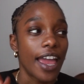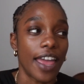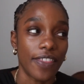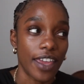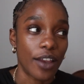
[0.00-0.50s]

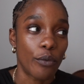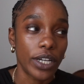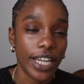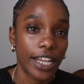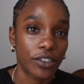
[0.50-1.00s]
And then
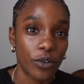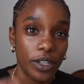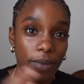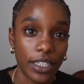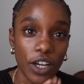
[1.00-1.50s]
Witch Hazel
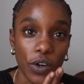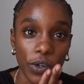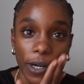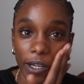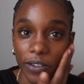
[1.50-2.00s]
is my toner.